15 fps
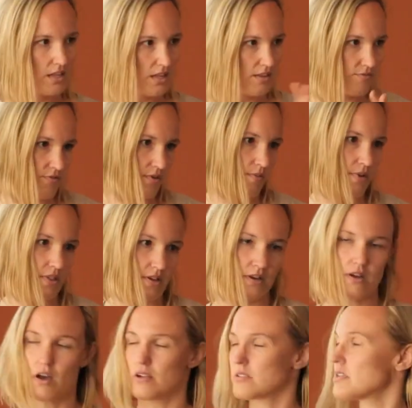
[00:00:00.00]
if we're within
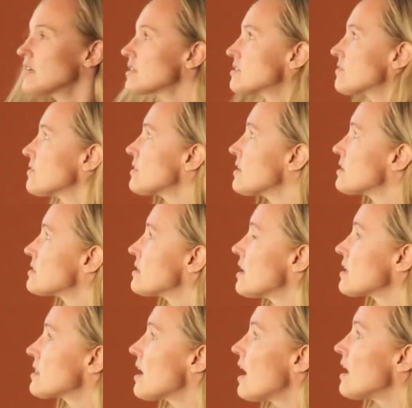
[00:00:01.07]
context for things
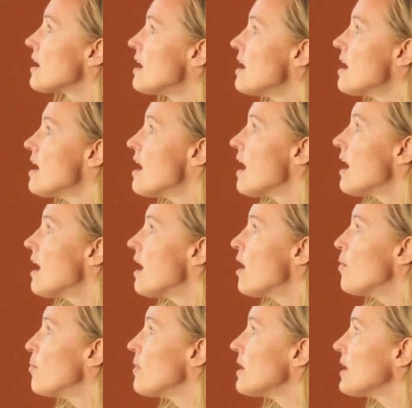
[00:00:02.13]
like that.
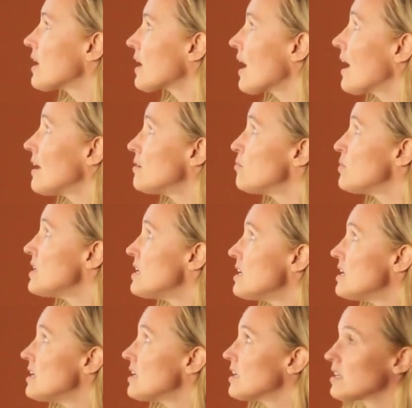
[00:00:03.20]
It can
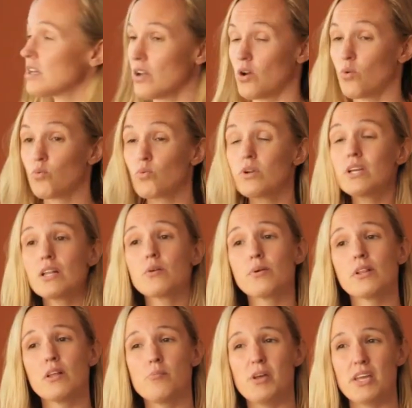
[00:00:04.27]
be a
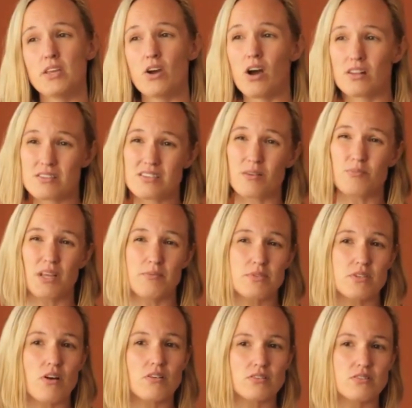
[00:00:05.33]
really, really big yawn. Sometimes
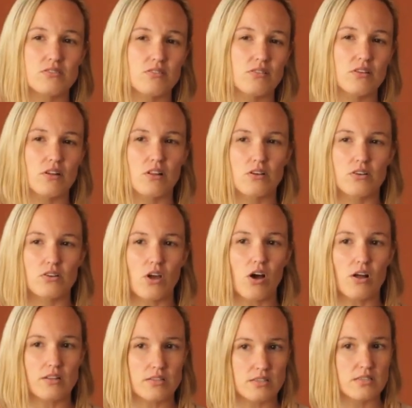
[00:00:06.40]
dogs will do little
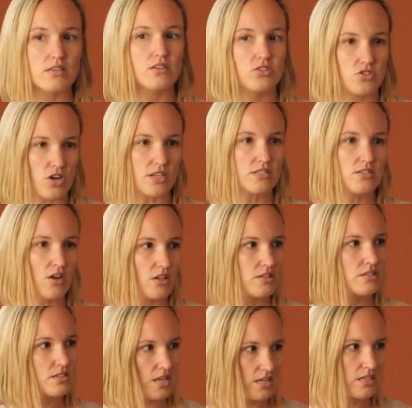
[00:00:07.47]
yawns. Stress
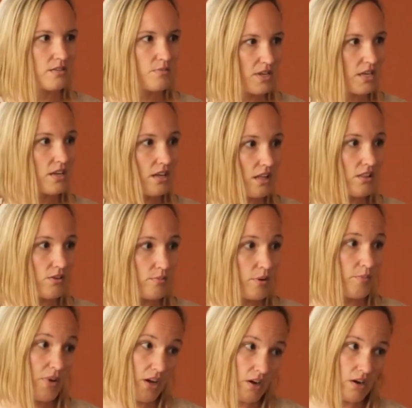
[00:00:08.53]
yawns tend to be a little
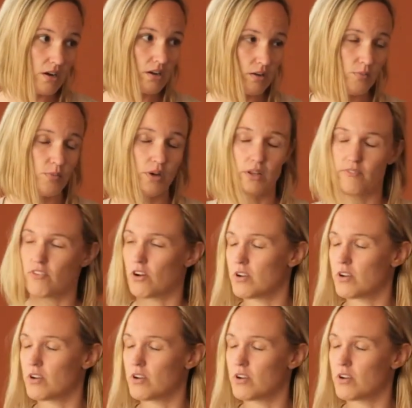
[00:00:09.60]
bit bigger, but it